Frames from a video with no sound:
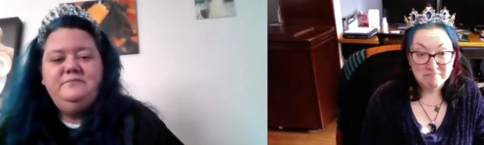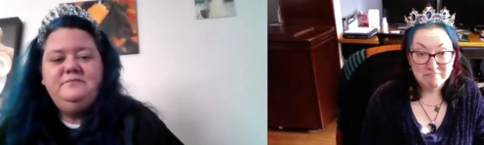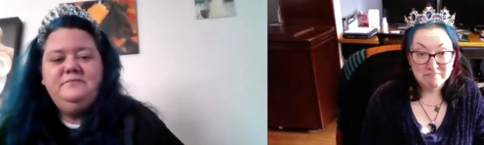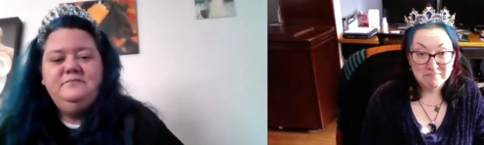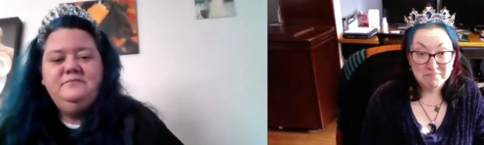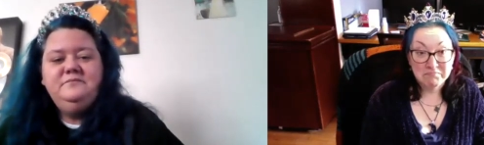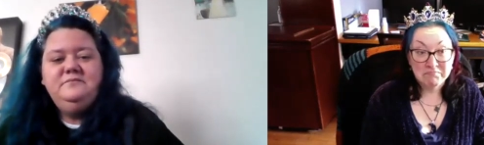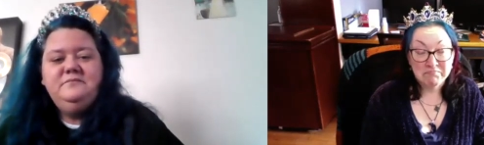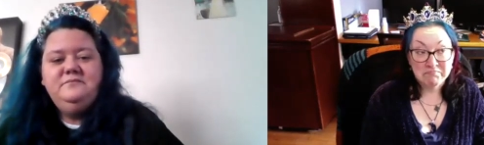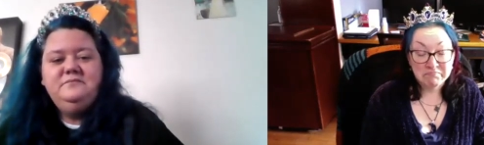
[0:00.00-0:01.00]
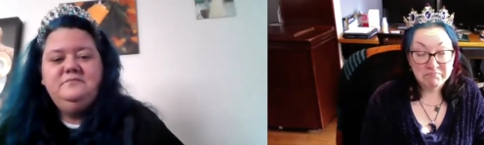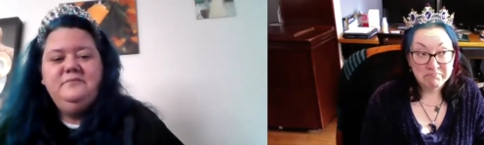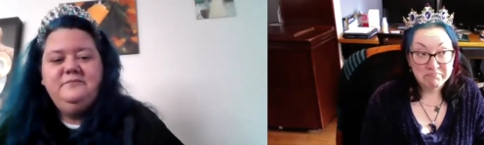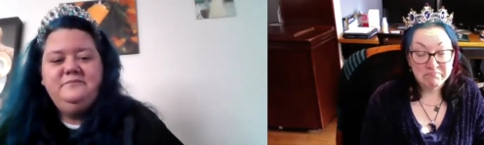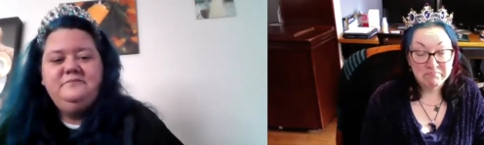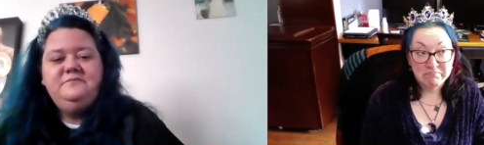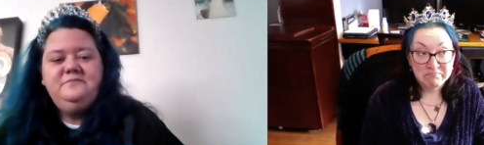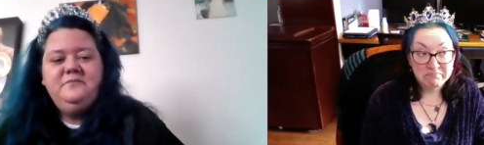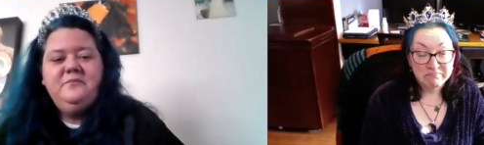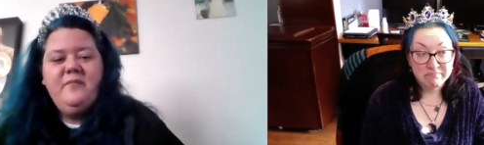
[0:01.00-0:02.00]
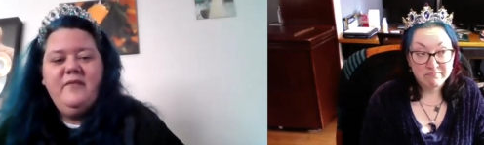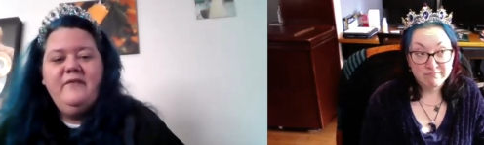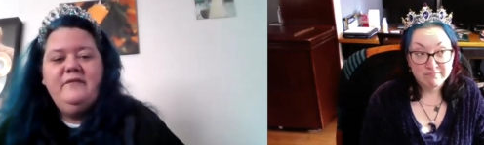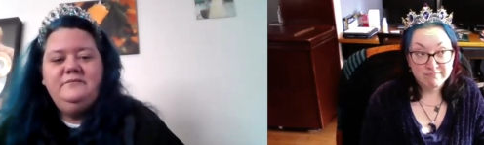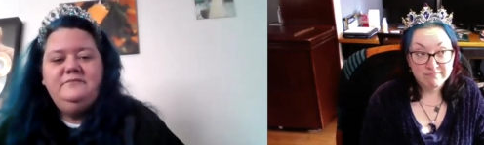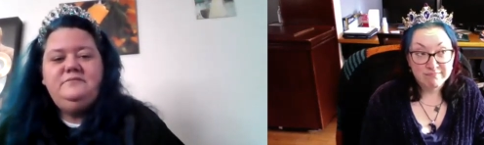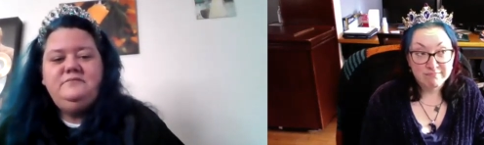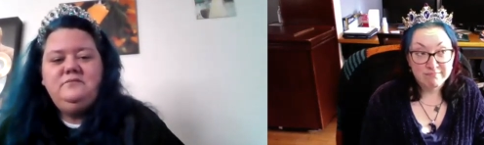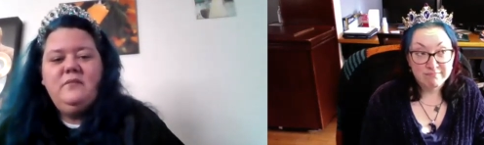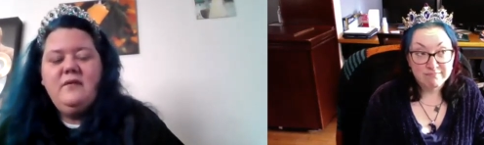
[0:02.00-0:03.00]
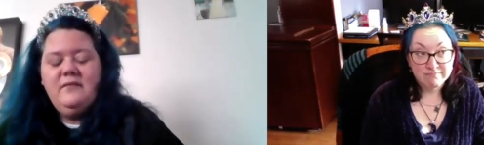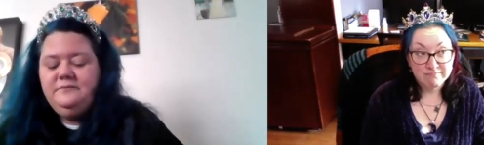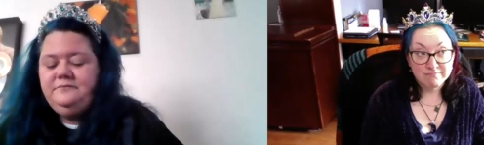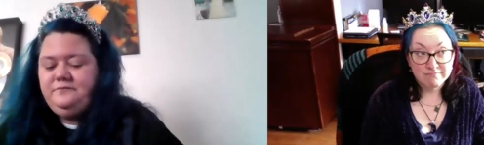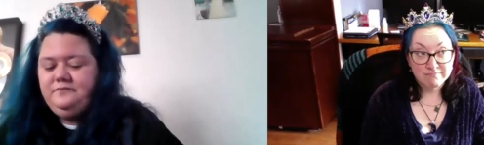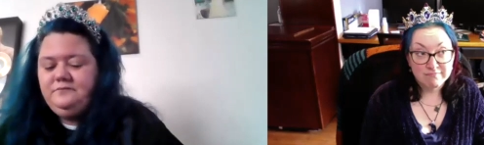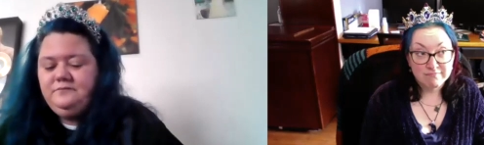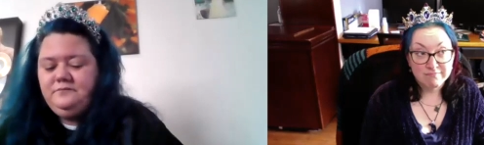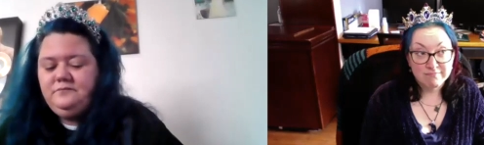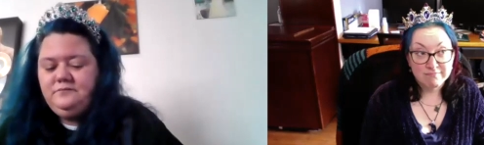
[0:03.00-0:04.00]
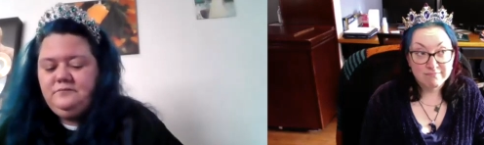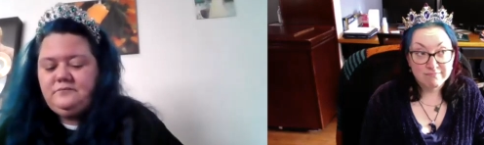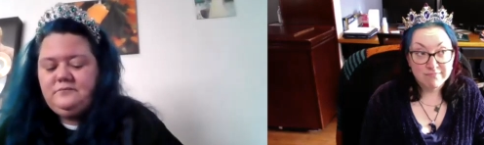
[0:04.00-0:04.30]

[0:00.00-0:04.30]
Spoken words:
(no one is talking)